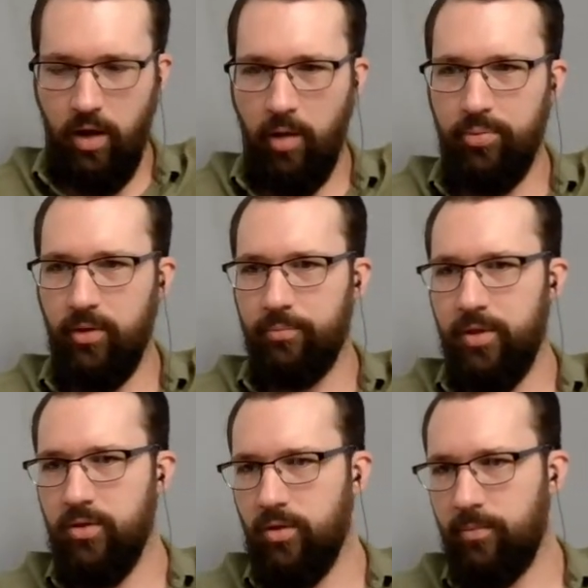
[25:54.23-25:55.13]
I'll pull up
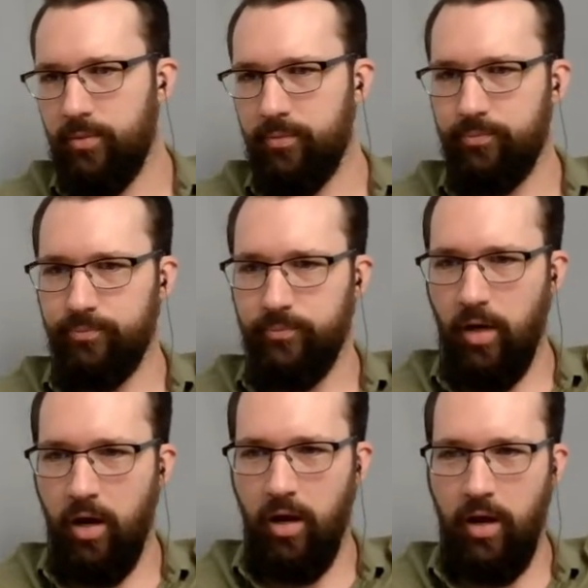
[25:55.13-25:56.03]
the script.
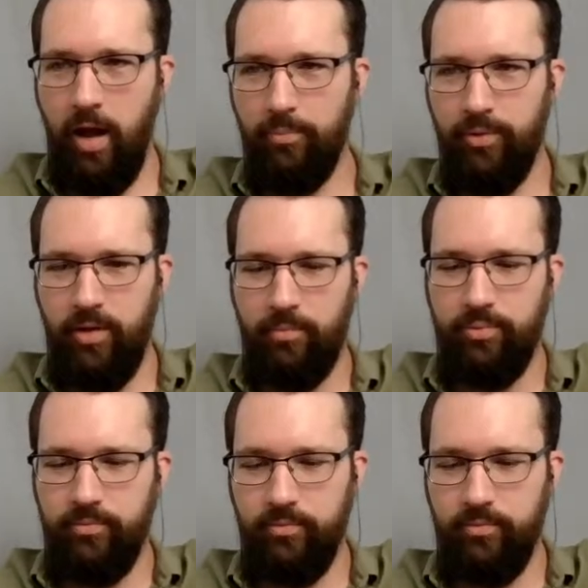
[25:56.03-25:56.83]
I'll pull up